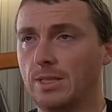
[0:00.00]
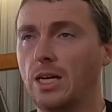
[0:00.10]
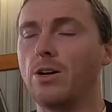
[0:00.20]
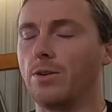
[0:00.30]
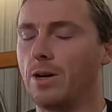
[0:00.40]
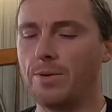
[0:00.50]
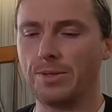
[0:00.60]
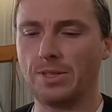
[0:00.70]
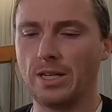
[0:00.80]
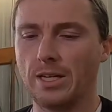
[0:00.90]
Oh, I
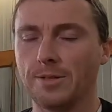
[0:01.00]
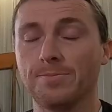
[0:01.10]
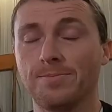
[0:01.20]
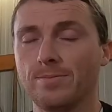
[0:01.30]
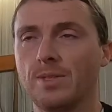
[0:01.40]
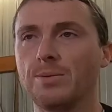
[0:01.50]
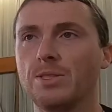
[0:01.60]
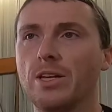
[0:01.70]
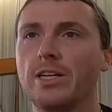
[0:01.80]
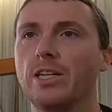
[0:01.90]

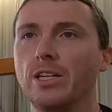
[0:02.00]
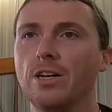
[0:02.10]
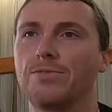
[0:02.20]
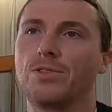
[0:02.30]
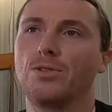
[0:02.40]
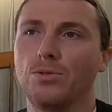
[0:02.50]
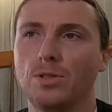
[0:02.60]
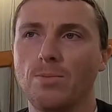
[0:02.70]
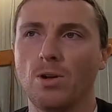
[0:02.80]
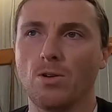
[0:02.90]
was lucky enough to
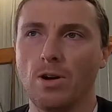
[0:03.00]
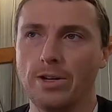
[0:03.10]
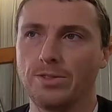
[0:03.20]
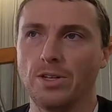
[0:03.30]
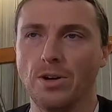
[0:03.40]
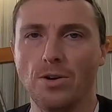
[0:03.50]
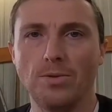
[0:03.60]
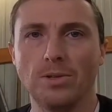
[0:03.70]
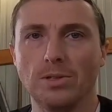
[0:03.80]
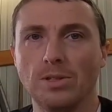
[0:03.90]
stumble across that
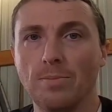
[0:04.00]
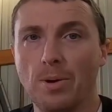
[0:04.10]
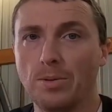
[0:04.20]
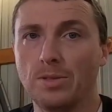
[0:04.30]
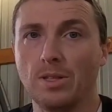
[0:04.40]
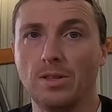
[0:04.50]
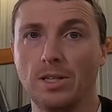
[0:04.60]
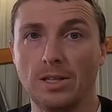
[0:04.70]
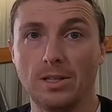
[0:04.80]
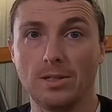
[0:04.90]
owner that posted
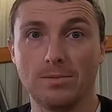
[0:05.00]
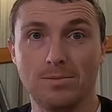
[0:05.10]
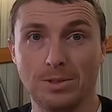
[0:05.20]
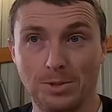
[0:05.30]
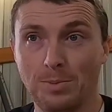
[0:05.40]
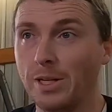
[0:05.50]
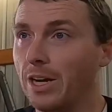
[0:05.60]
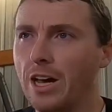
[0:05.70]
their speed.